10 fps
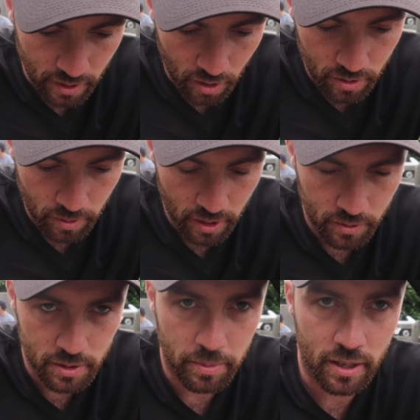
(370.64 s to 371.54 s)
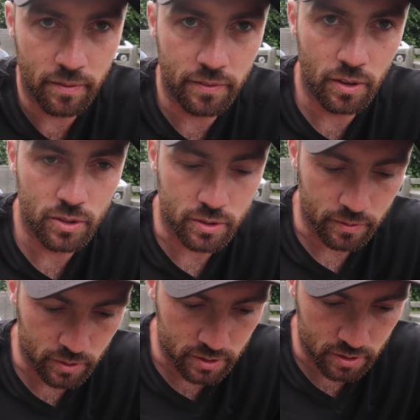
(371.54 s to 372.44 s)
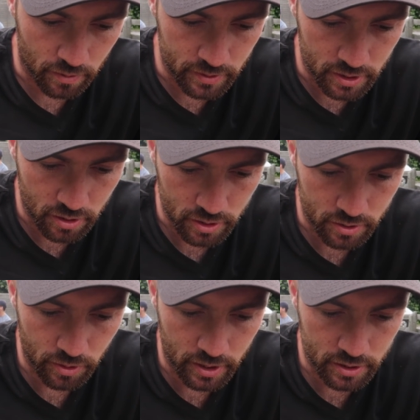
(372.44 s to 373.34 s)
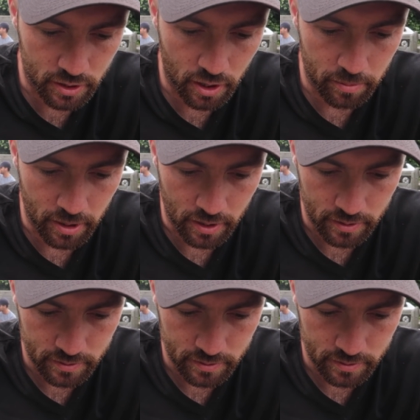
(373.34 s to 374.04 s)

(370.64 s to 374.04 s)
The only one I was a bit confused with was obviously Costa Rica, Serbia.